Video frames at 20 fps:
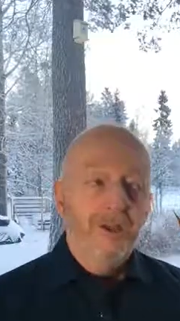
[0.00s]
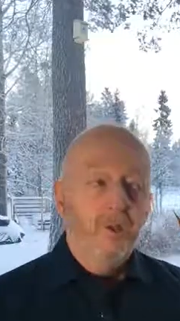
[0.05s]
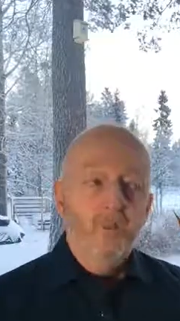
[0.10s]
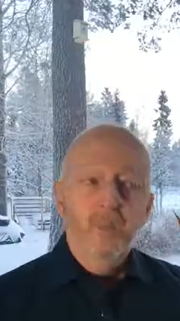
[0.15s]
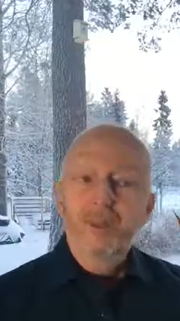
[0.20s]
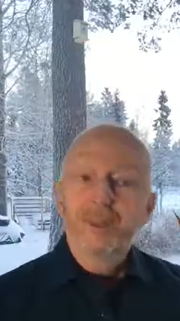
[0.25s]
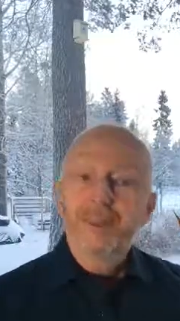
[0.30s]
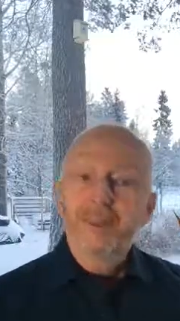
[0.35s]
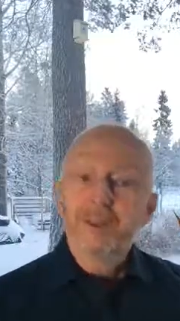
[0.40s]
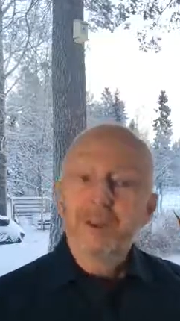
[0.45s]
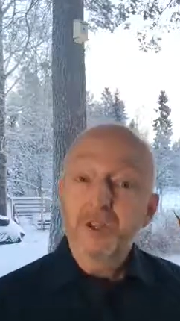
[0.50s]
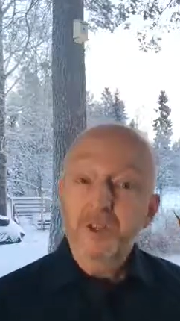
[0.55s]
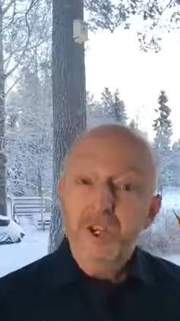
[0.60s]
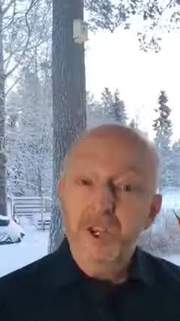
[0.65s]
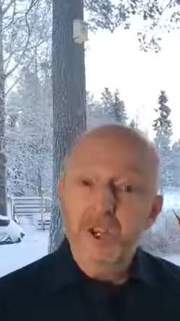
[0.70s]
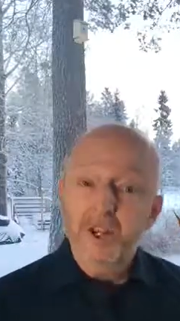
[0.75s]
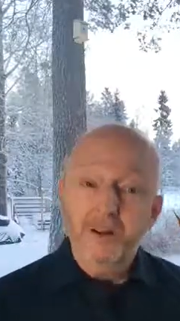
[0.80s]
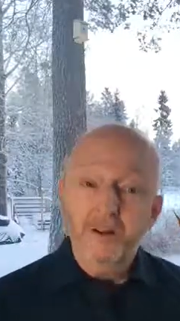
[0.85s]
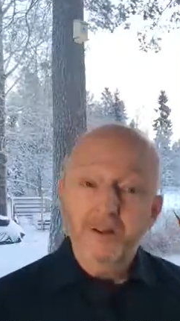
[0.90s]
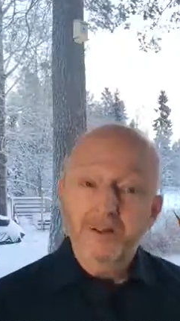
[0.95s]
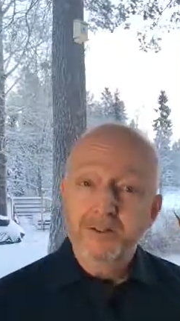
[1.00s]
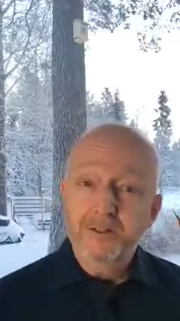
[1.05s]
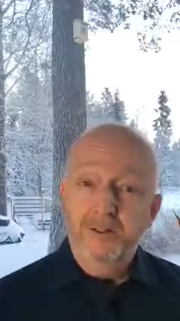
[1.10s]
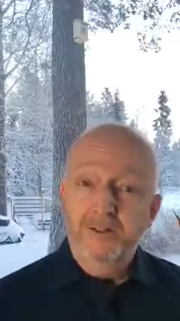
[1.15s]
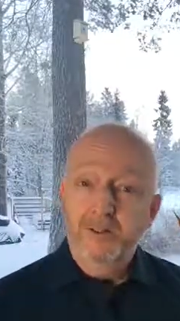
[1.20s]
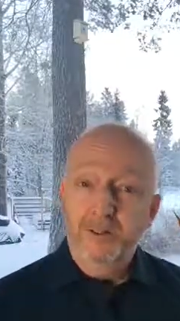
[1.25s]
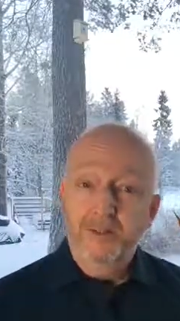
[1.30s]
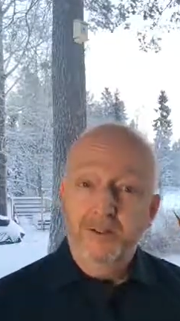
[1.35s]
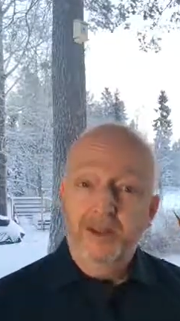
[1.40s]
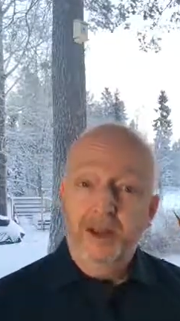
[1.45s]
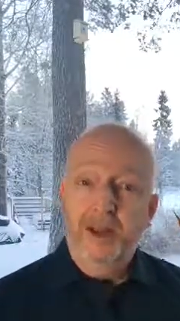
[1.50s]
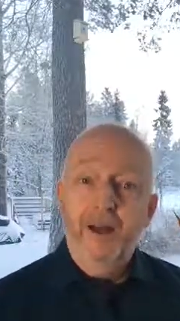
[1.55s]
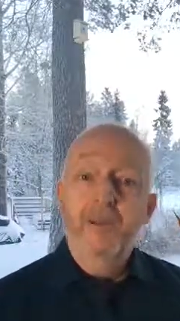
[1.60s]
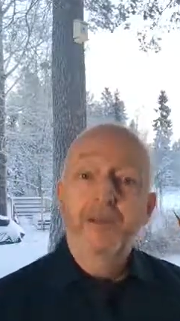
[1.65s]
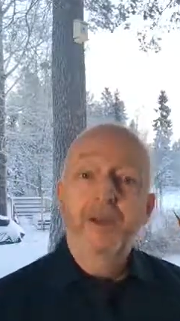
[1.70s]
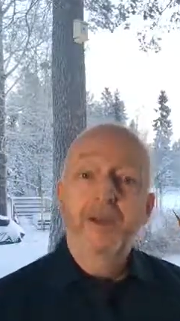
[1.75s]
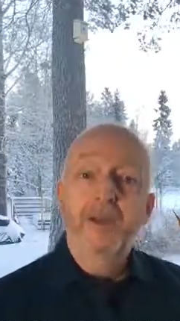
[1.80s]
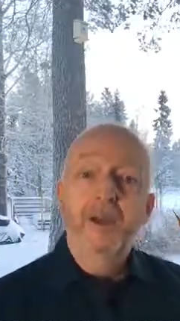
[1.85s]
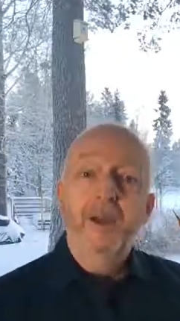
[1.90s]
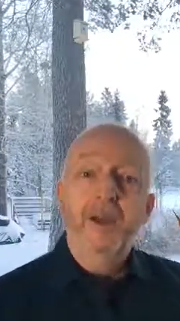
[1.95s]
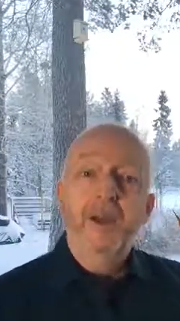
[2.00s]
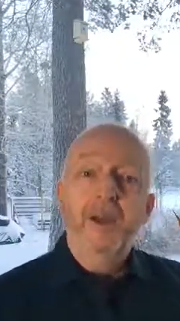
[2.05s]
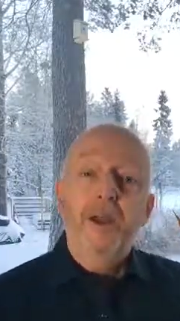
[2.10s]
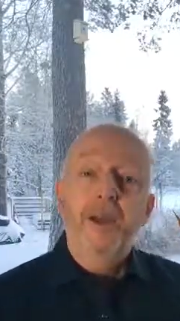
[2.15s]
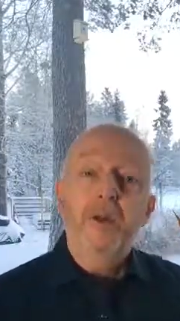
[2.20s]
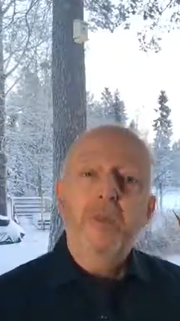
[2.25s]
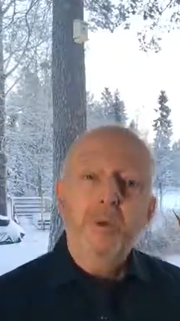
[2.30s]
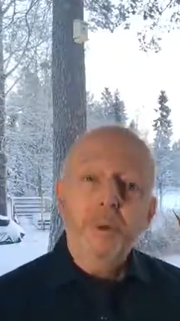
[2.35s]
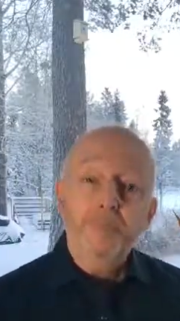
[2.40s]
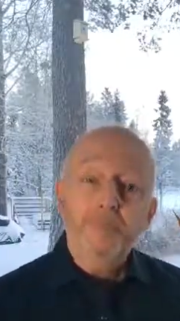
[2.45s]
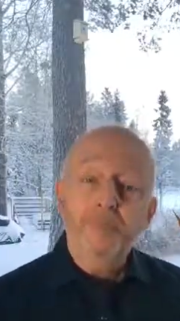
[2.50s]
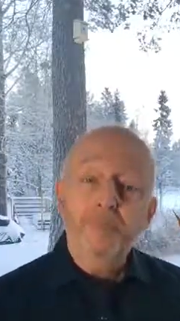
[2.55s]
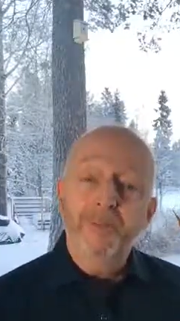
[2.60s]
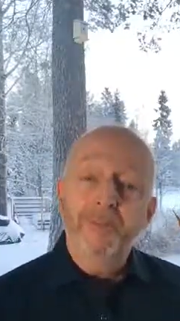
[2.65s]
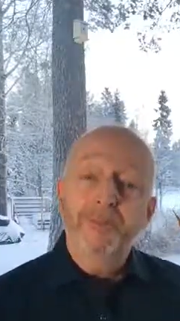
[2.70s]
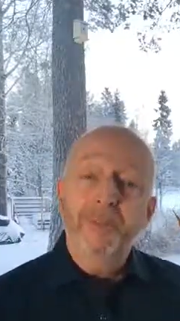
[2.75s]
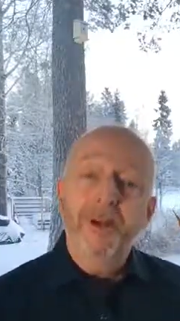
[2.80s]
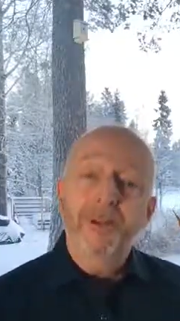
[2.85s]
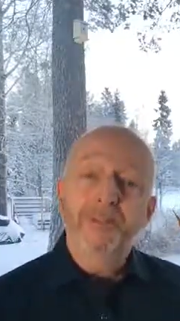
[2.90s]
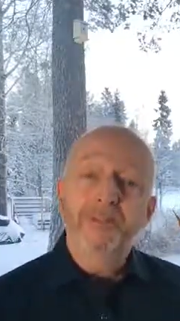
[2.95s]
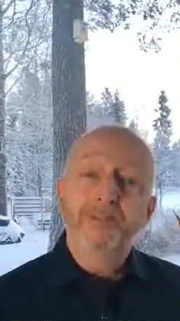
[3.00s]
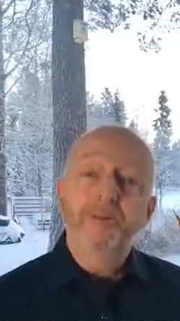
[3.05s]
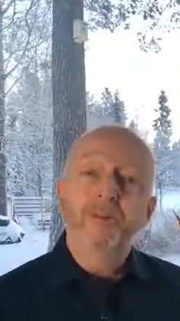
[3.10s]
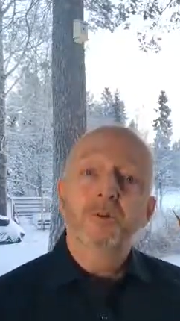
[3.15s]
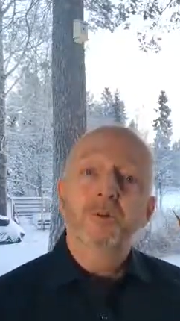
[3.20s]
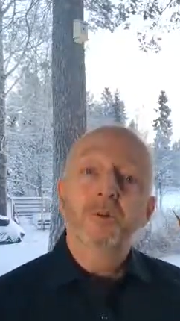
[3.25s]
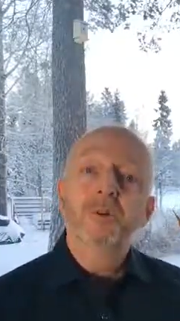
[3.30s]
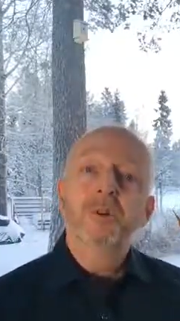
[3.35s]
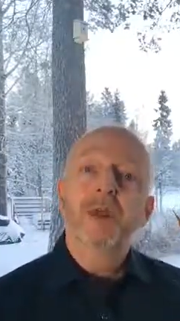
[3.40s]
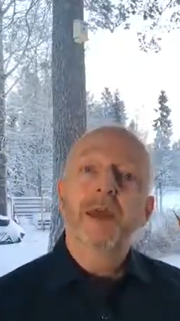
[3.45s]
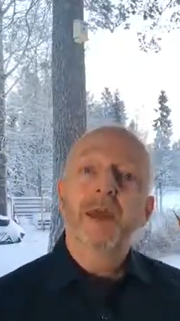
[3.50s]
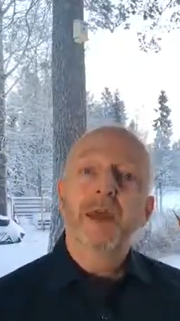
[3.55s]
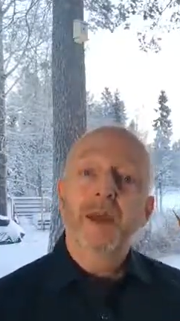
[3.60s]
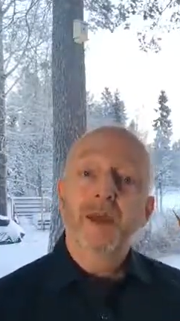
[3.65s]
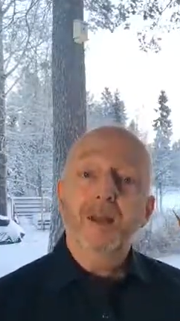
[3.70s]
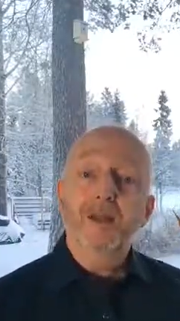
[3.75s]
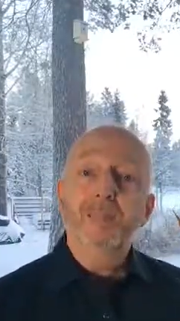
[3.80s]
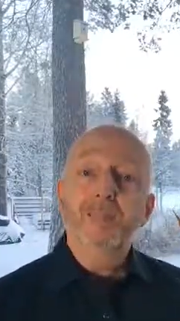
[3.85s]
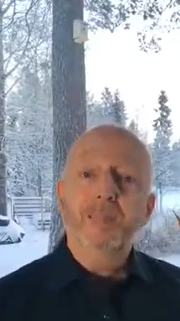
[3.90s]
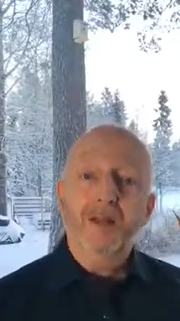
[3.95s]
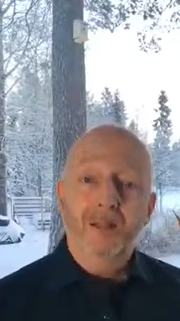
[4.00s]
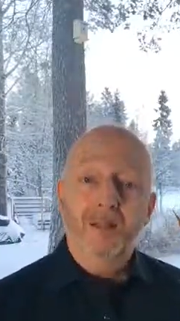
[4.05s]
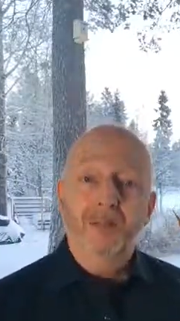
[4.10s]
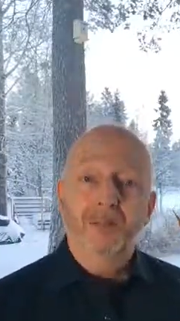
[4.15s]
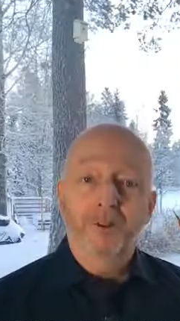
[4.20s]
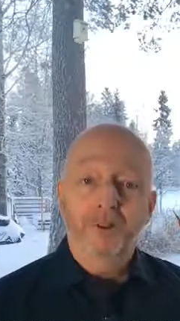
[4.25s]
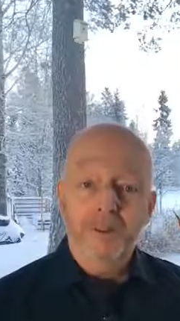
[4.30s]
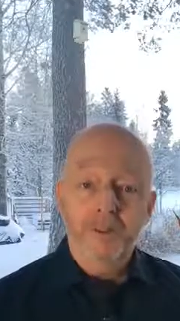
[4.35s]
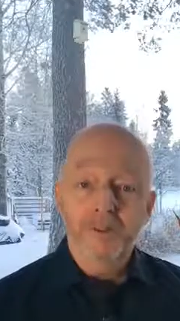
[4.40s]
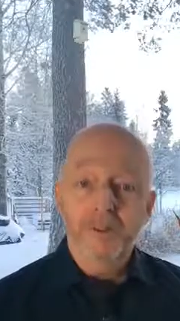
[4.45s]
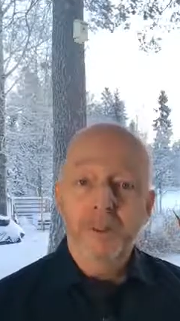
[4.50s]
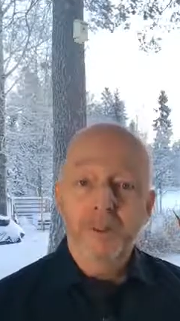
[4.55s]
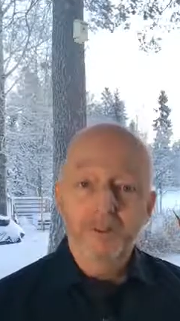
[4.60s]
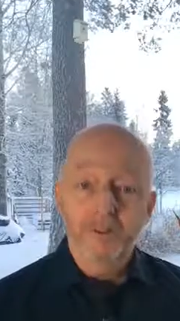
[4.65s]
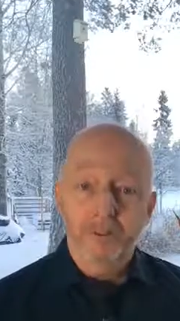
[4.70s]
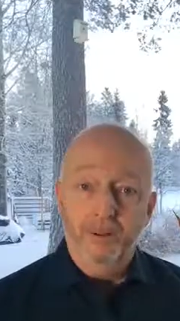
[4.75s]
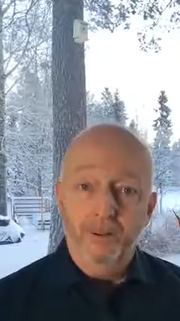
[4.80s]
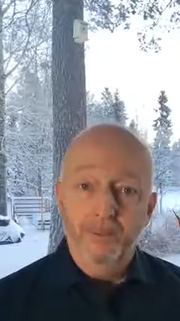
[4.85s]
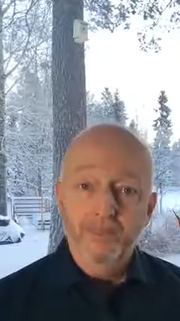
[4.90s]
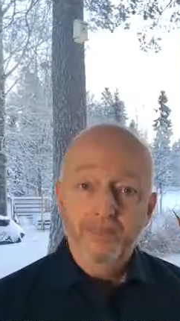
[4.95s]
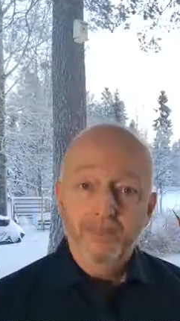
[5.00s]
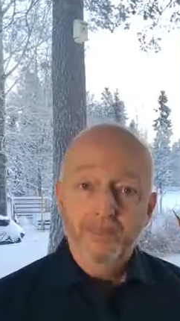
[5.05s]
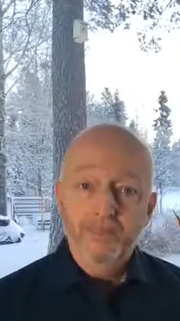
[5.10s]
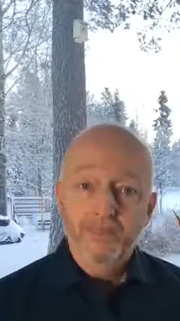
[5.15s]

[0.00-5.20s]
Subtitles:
wheelchairs and other equipment that is going to help elderly people,